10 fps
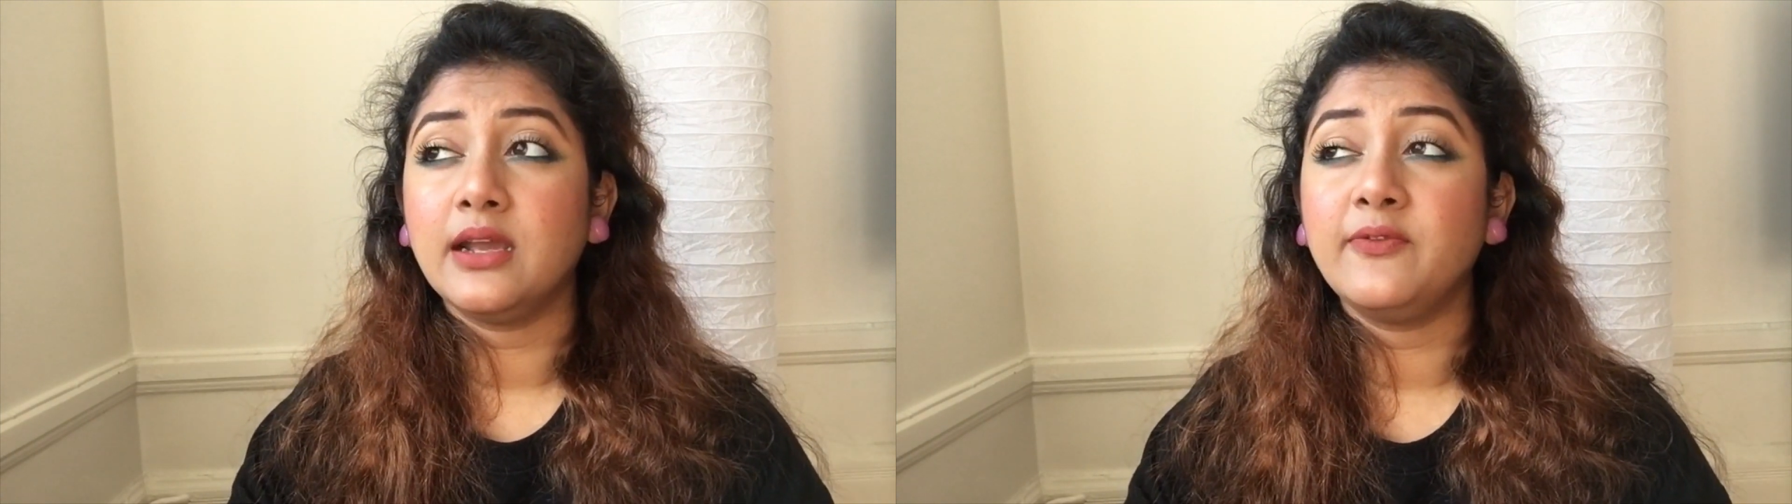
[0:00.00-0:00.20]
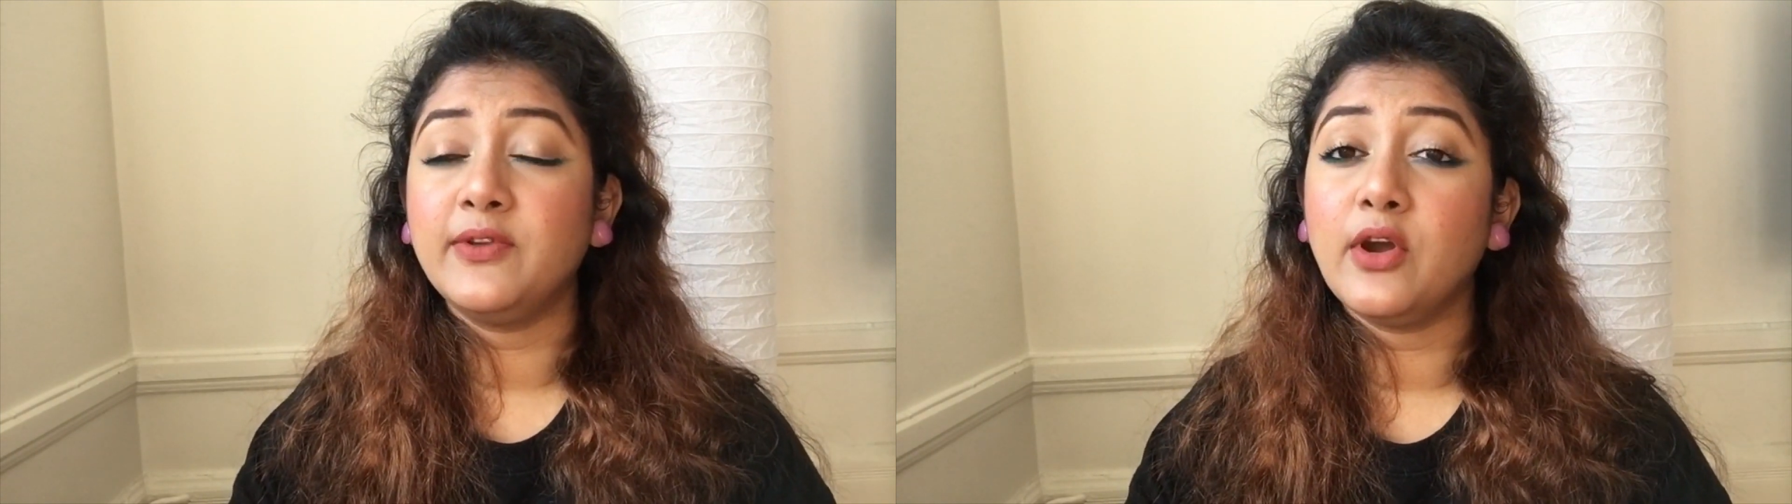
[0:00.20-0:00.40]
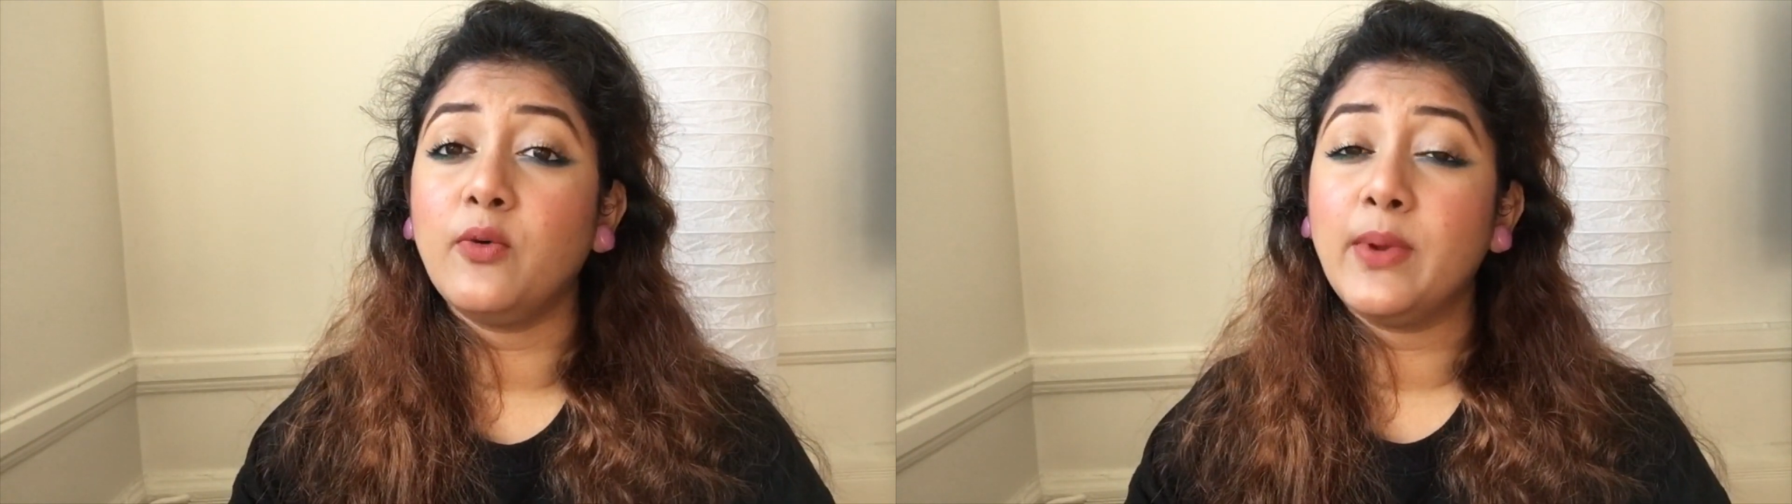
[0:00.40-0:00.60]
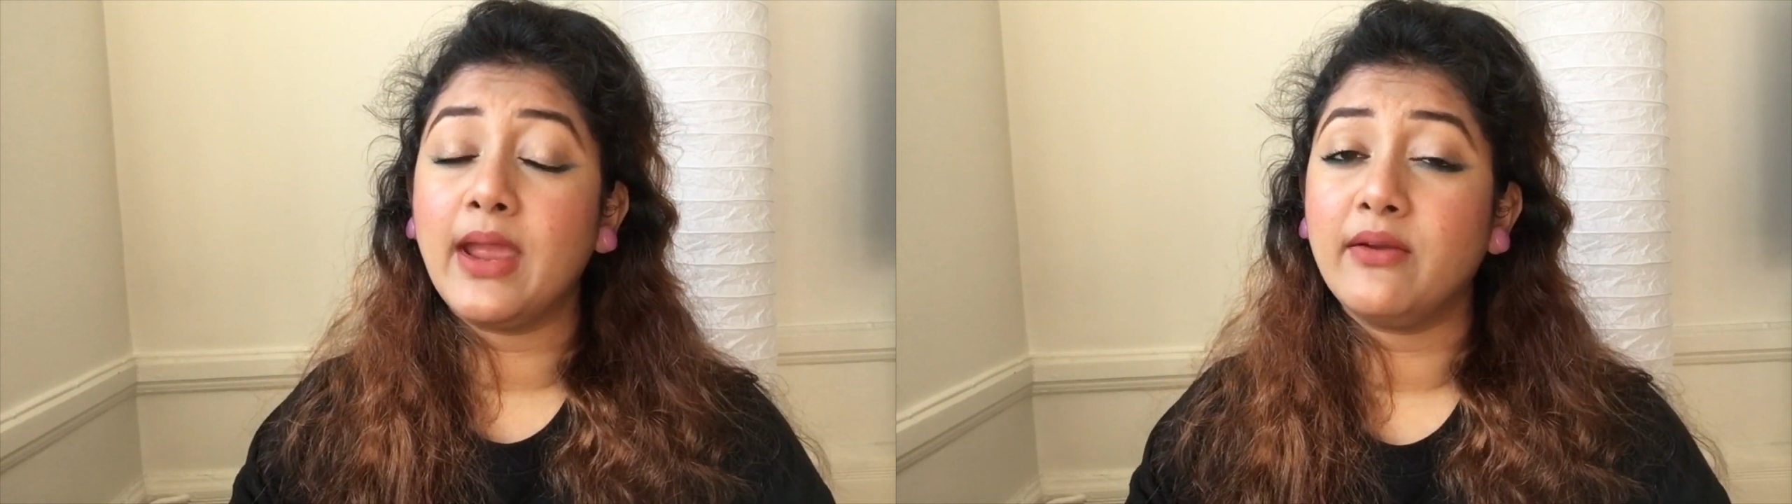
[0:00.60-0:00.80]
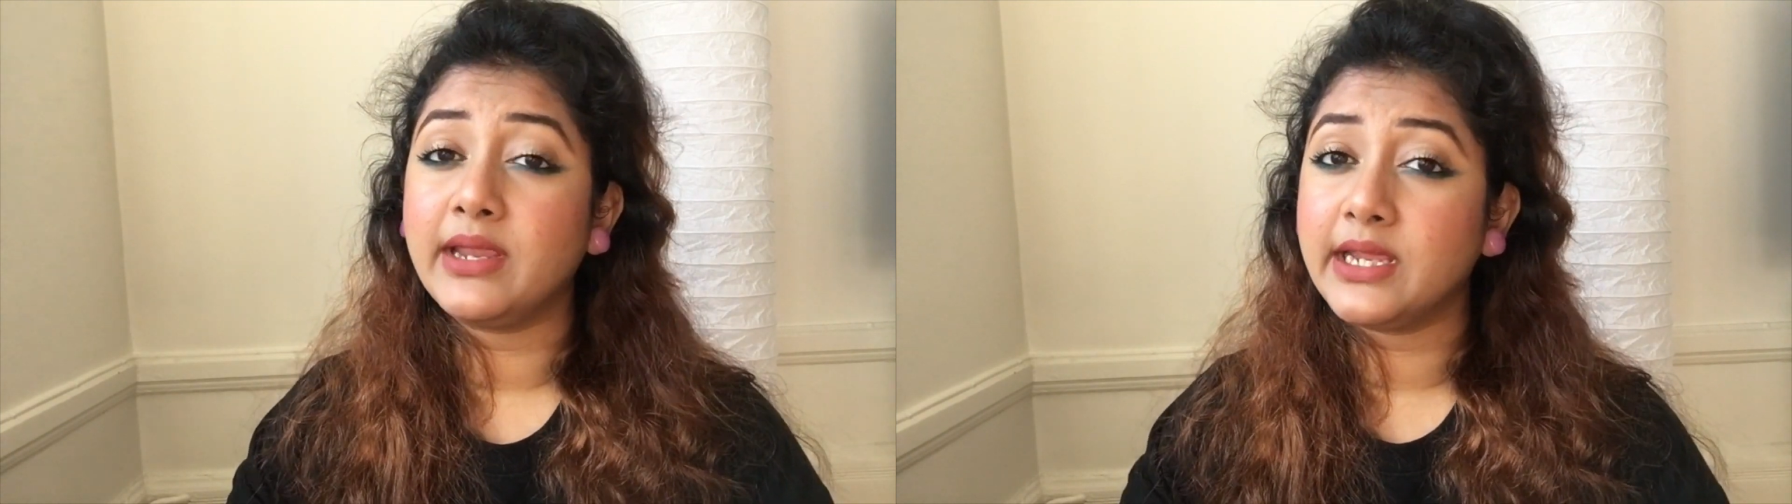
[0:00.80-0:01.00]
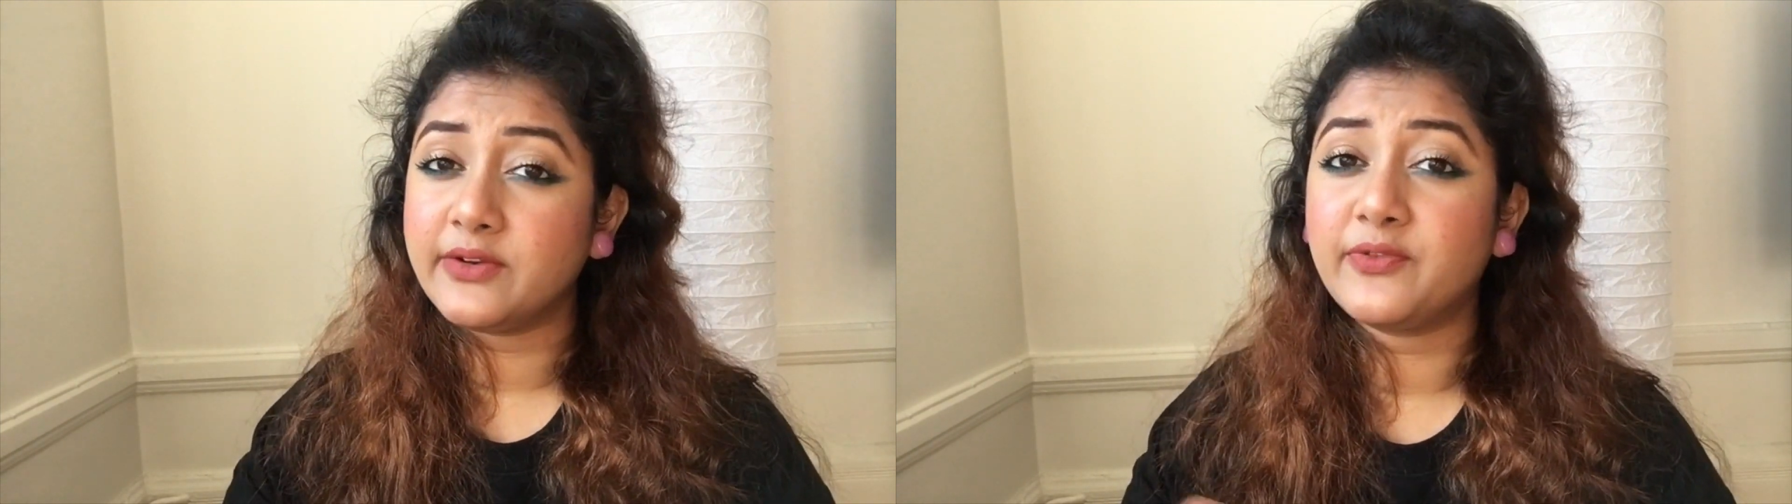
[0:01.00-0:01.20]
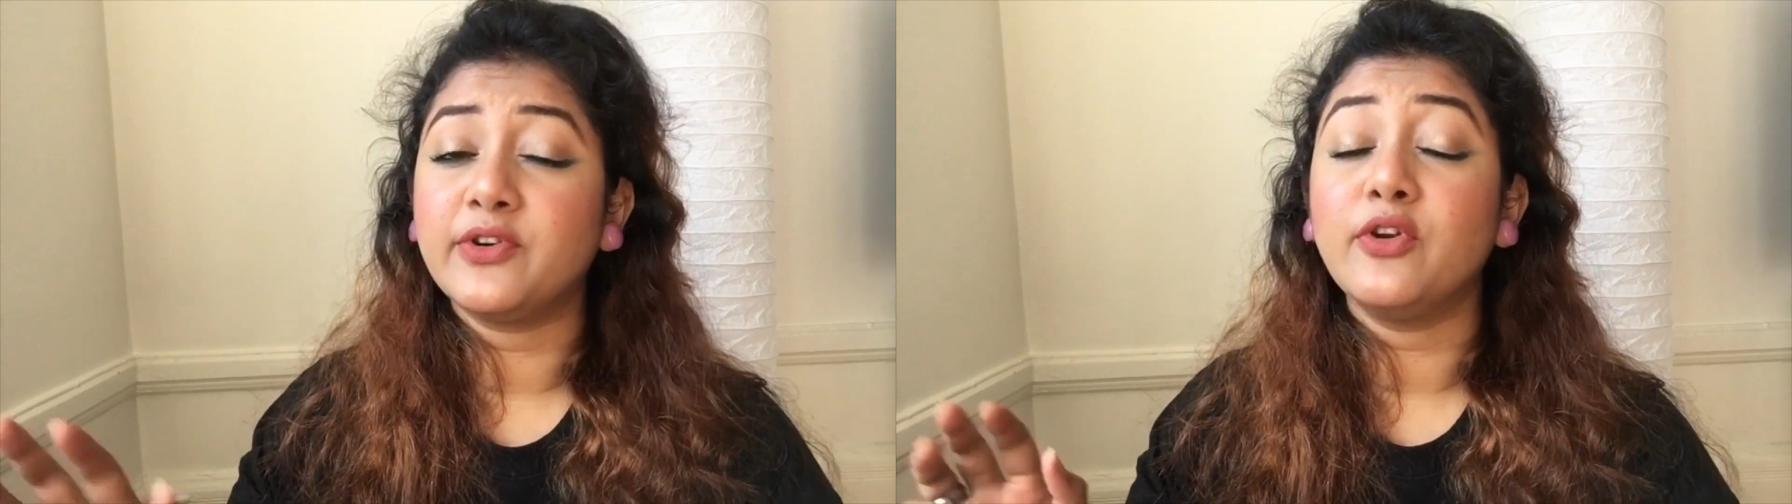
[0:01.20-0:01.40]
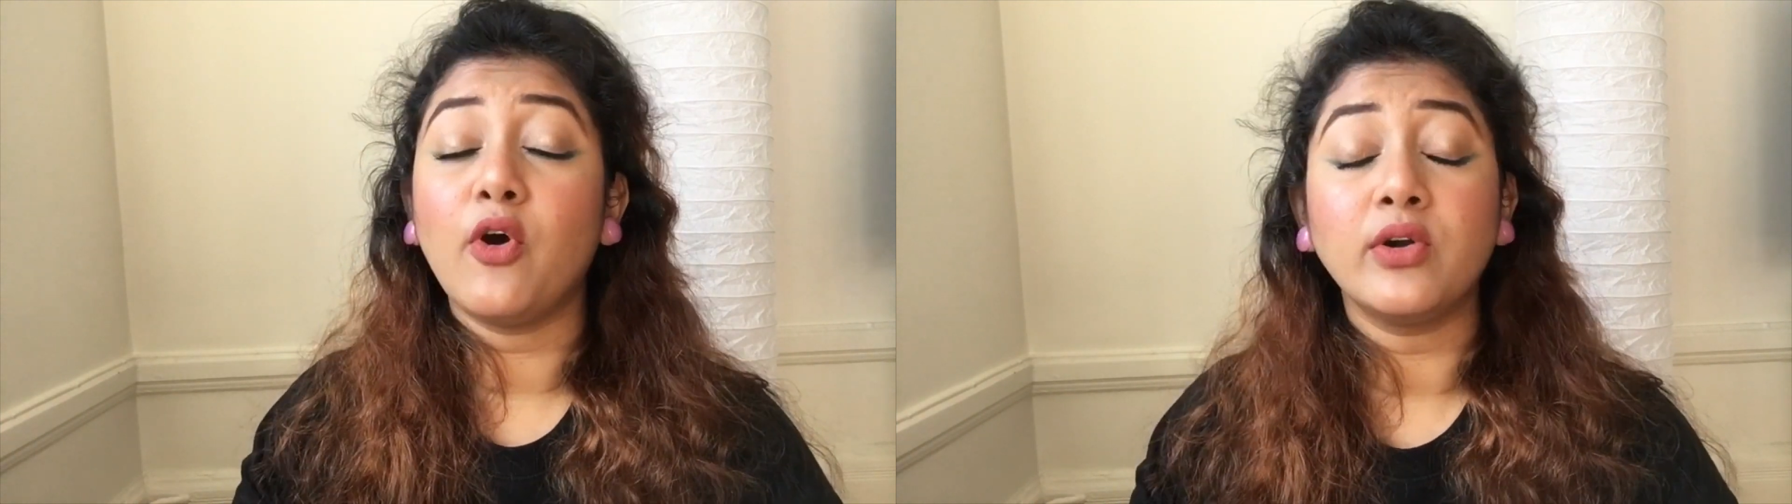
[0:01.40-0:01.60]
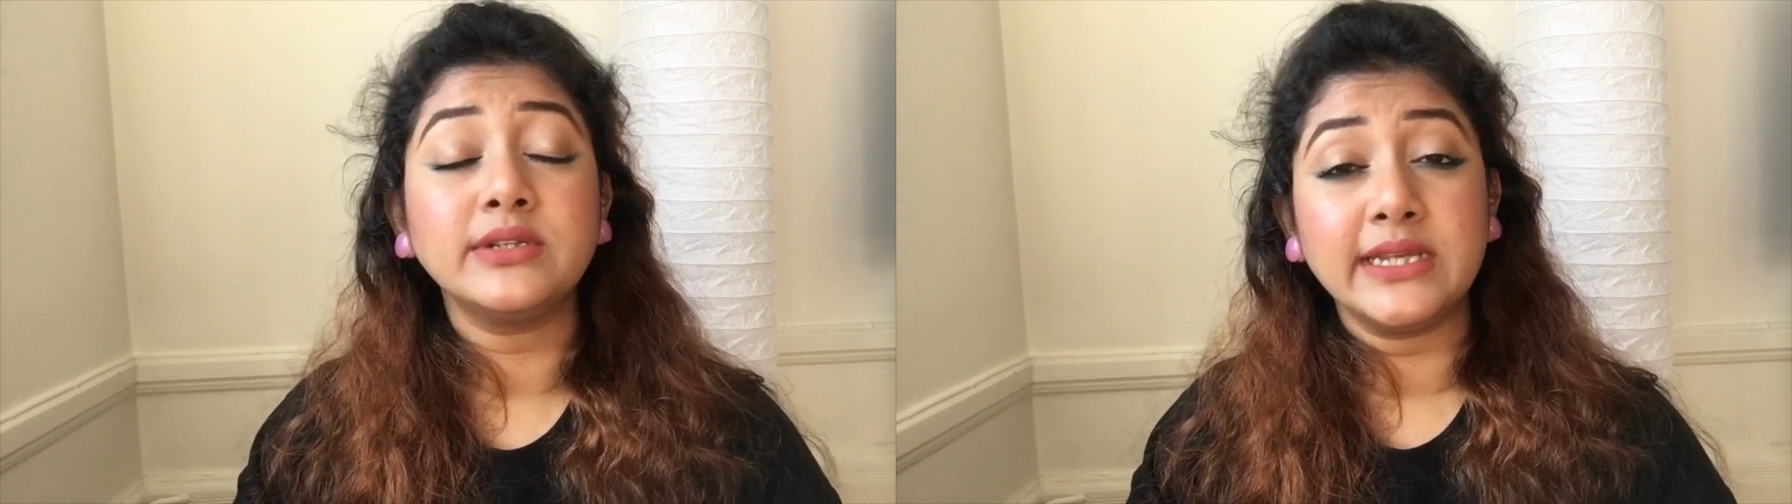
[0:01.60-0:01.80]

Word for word: if you are wearing it for a long